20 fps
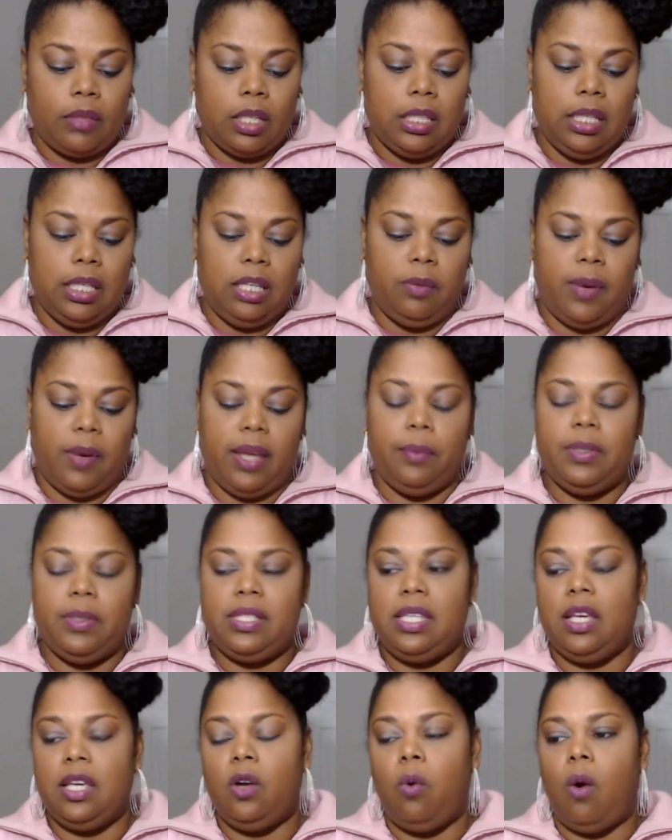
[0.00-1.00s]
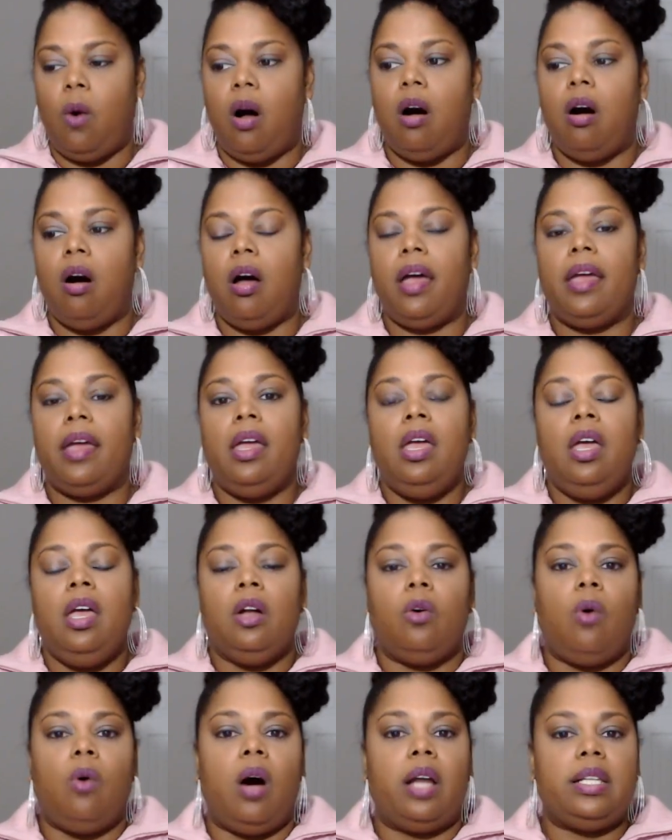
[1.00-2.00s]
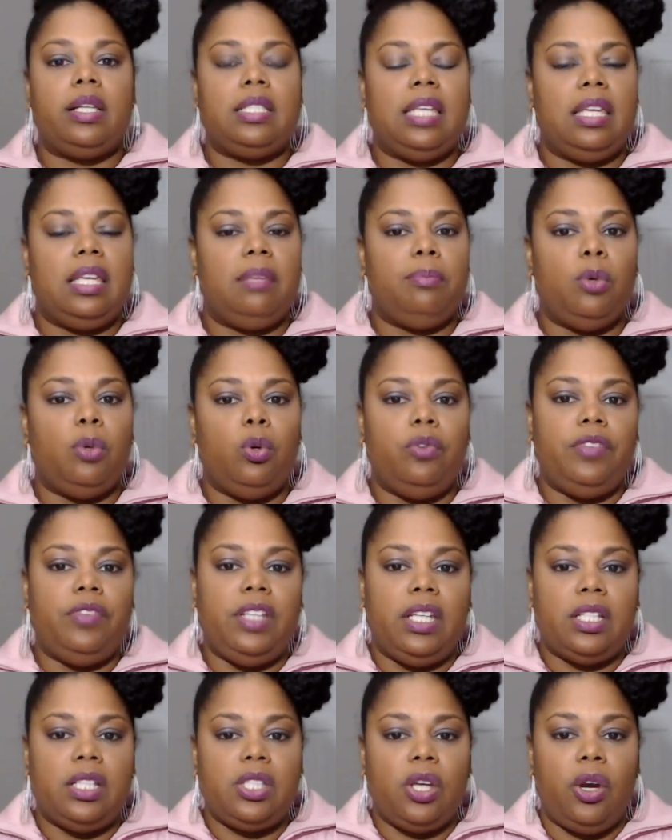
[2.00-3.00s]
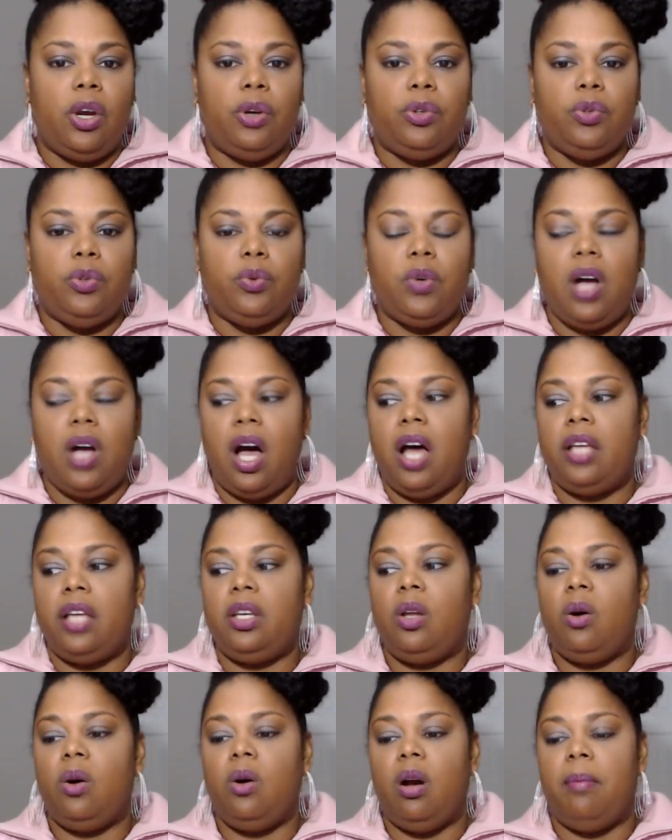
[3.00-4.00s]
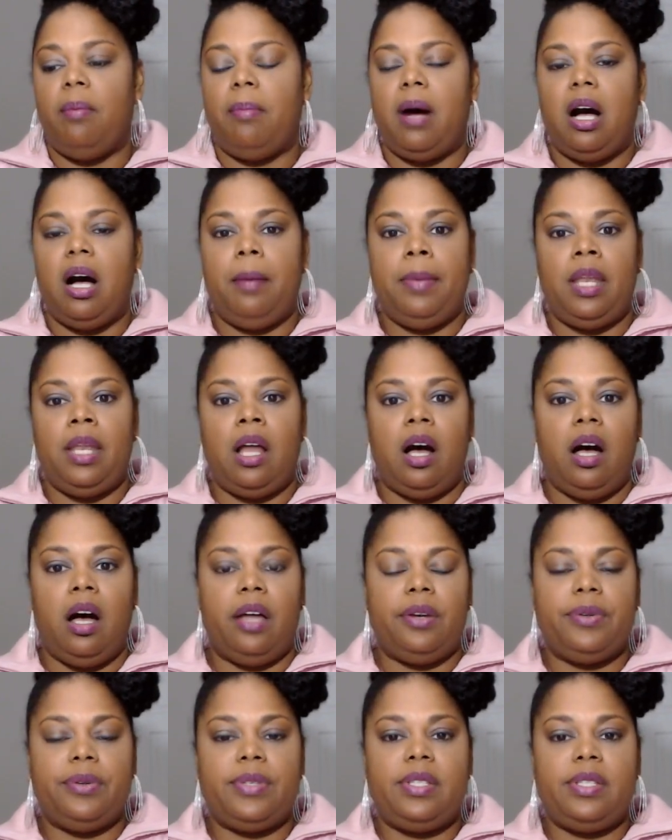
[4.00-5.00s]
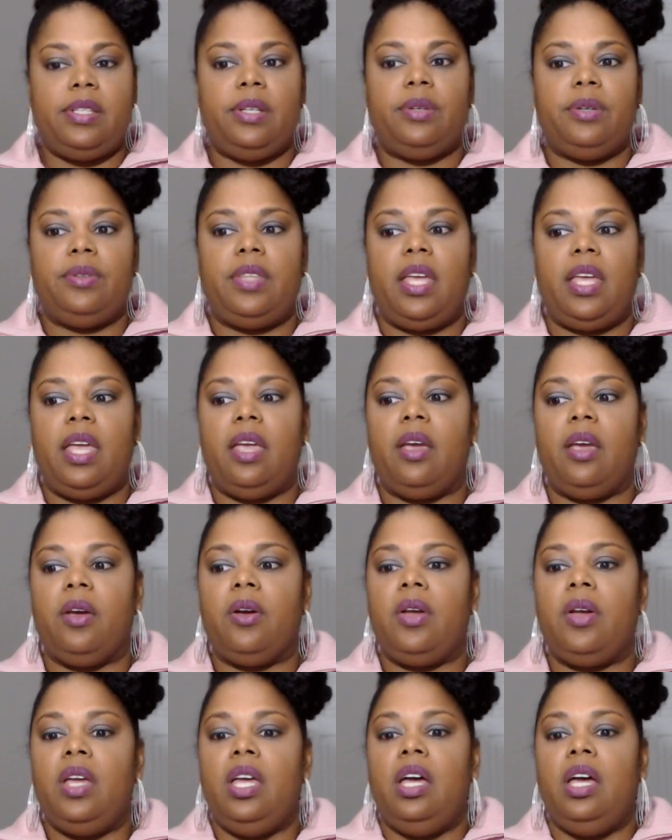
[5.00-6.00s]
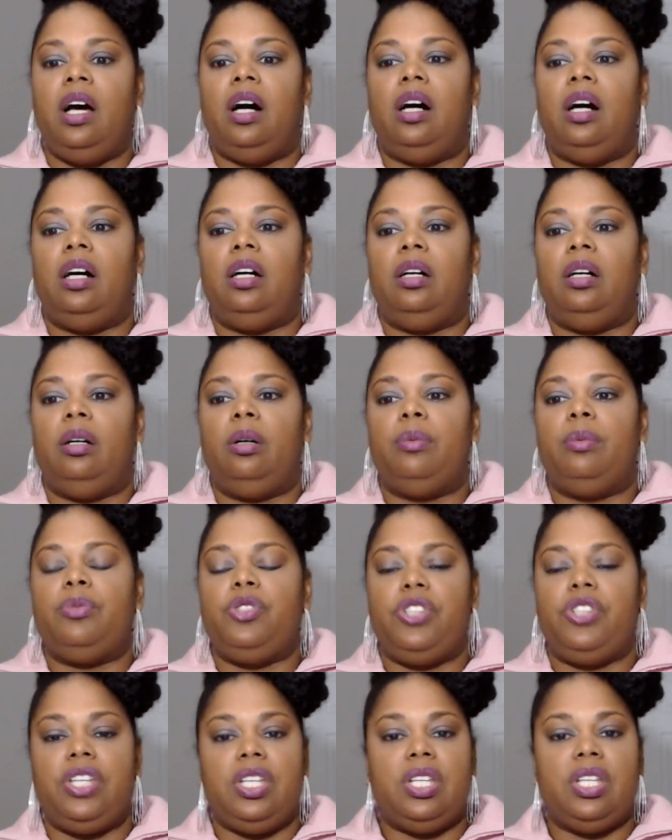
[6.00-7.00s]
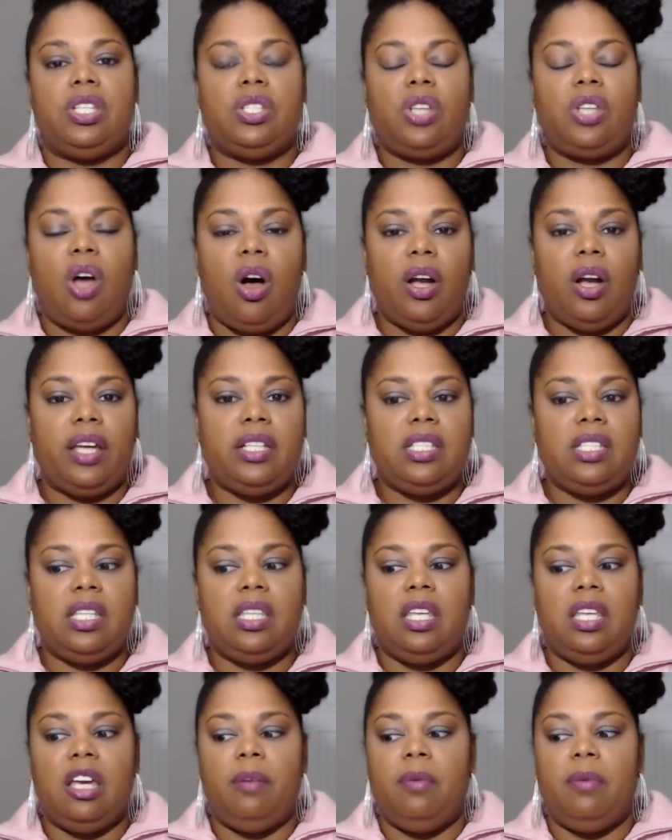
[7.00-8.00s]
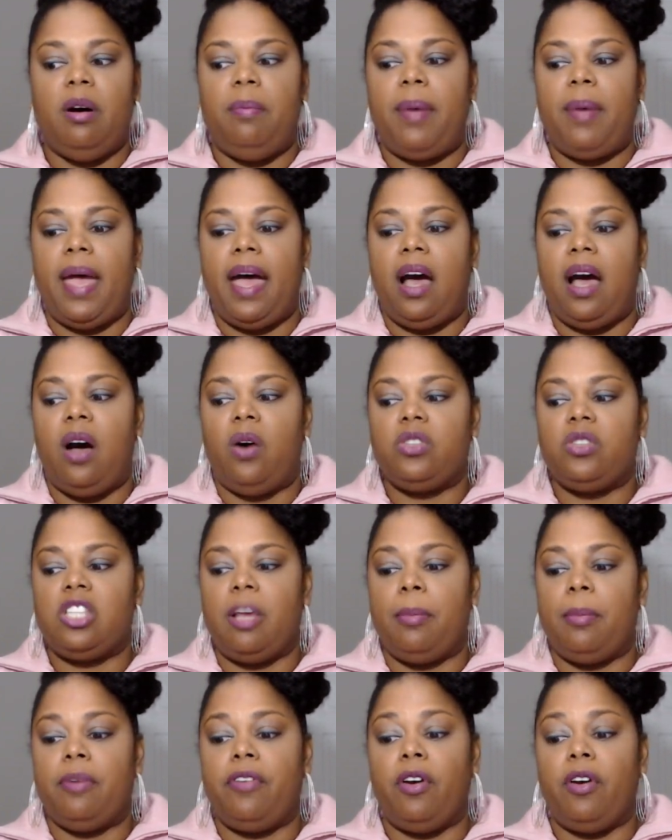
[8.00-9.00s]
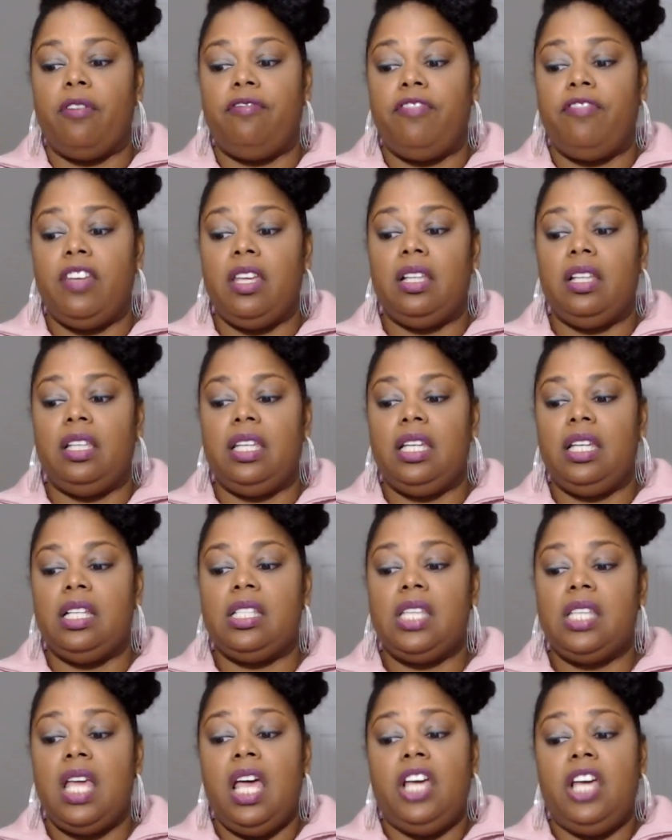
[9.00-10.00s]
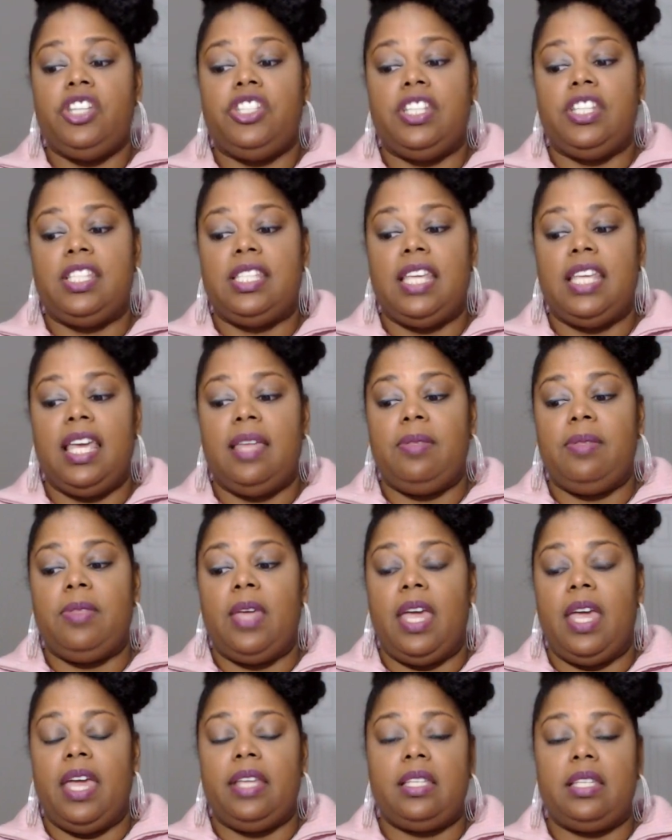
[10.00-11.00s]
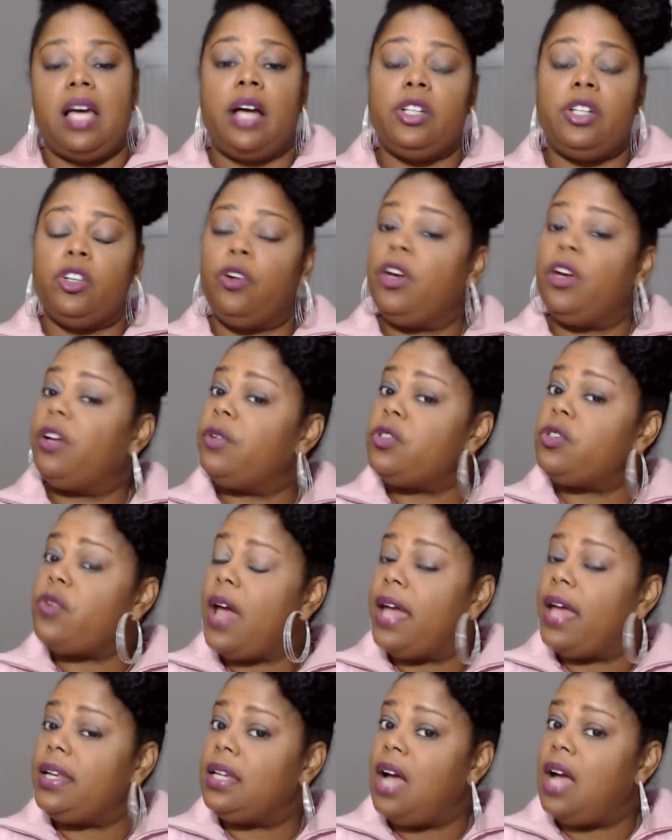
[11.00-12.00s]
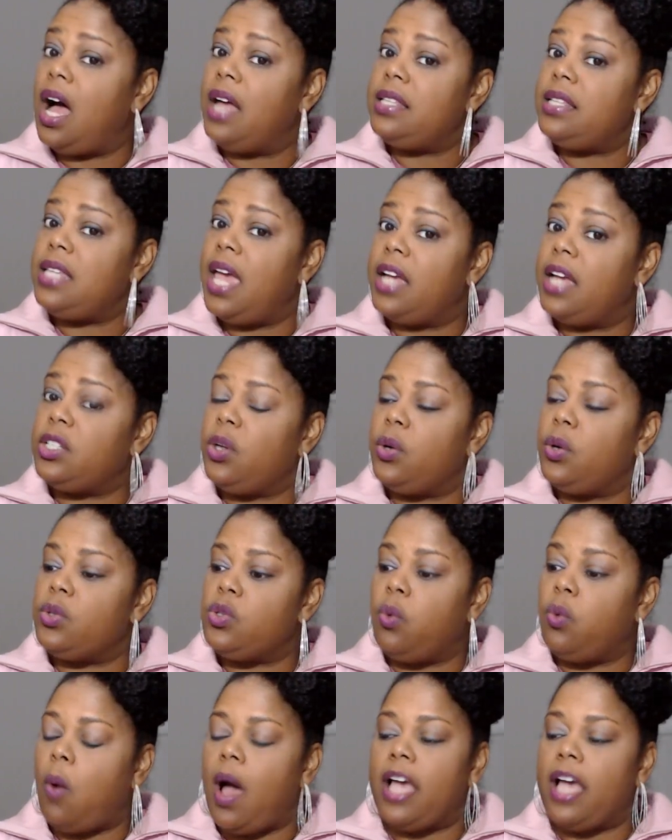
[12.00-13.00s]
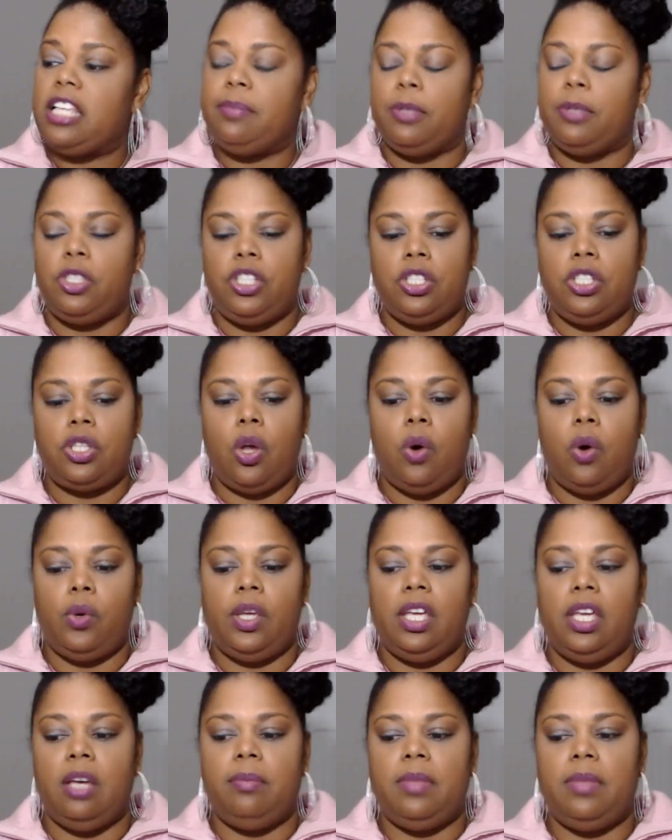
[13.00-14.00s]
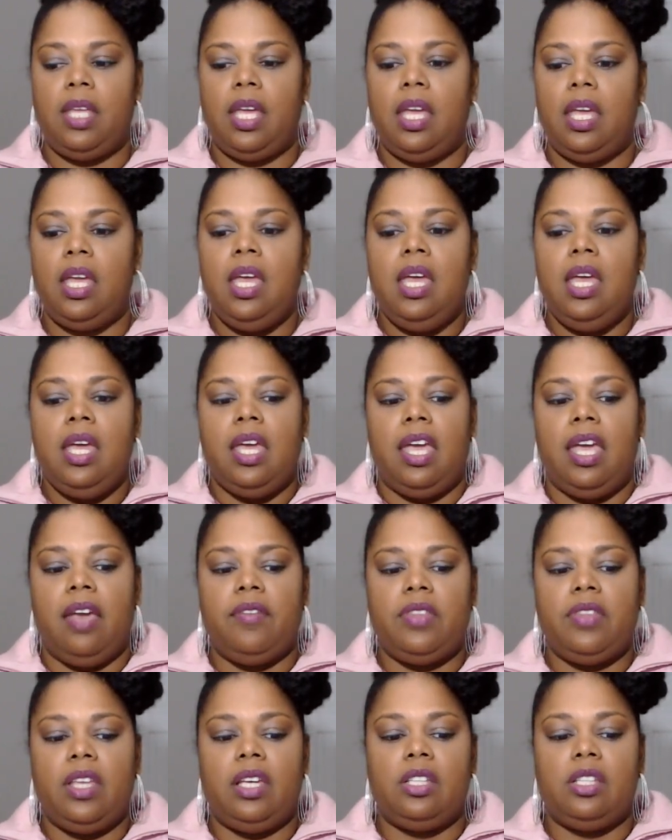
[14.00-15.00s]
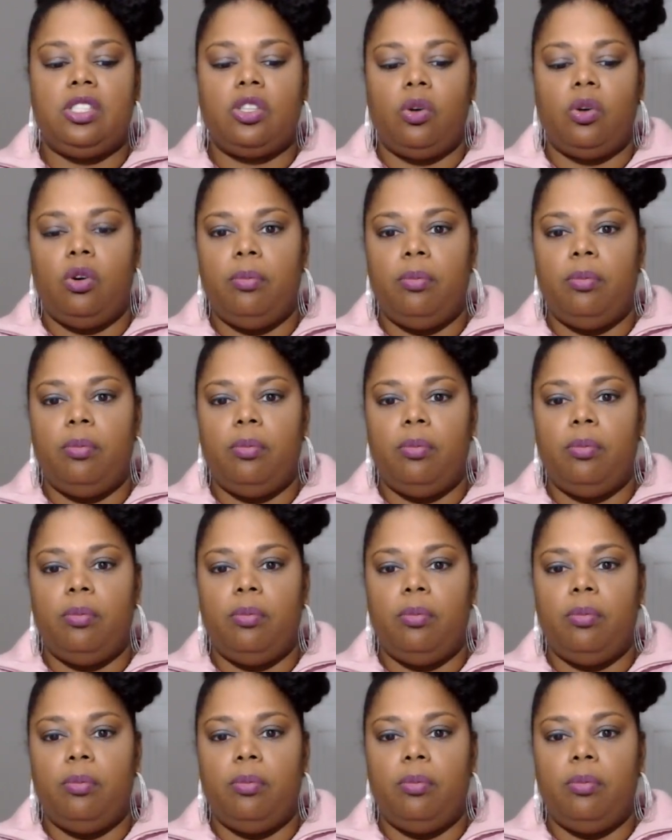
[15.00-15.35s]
Anyway, we see Quad is getting moved into her new condo. Her mom and aunt are still there. She is talking to them about some of her feelings. She said that Dr. Gregory tried to contact her twice, but she told him that everything is so